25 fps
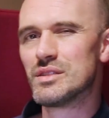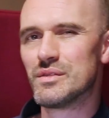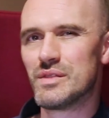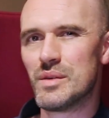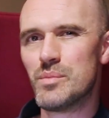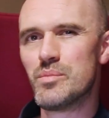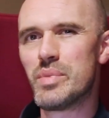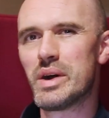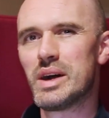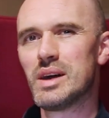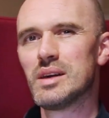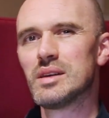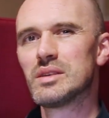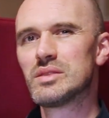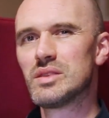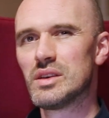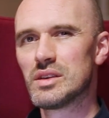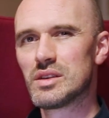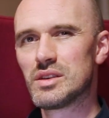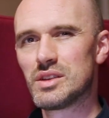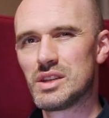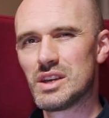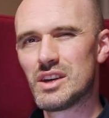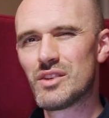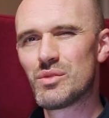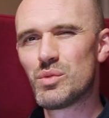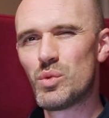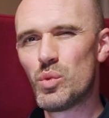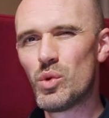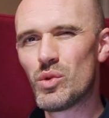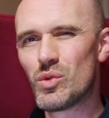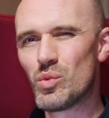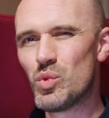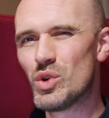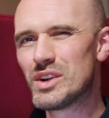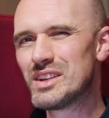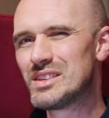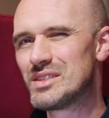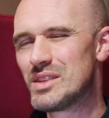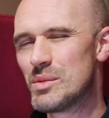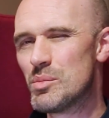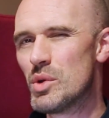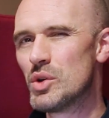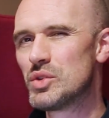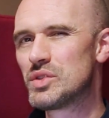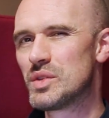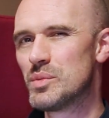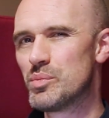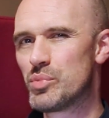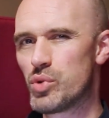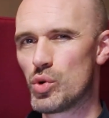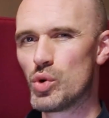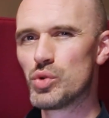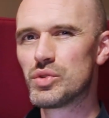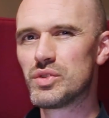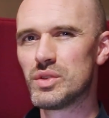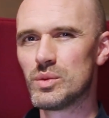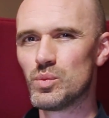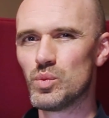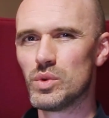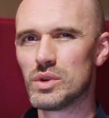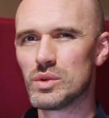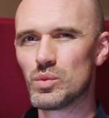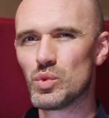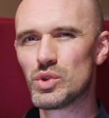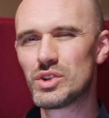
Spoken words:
of impacts I could have, well, what is the most important one?